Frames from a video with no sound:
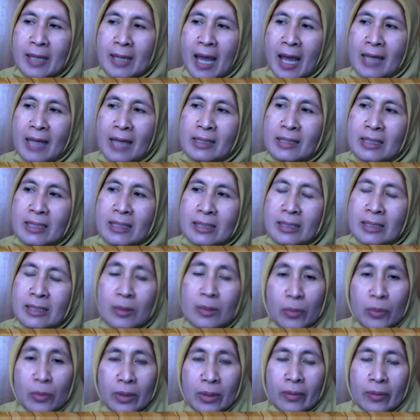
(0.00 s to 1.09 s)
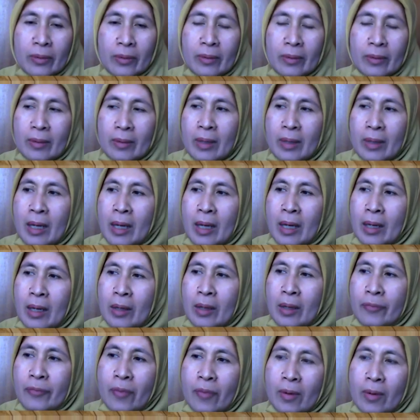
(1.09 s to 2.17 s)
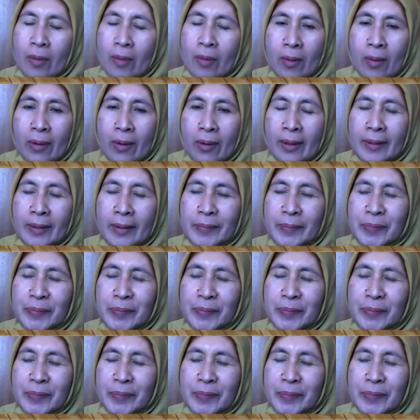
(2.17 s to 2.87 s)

and decent work for all.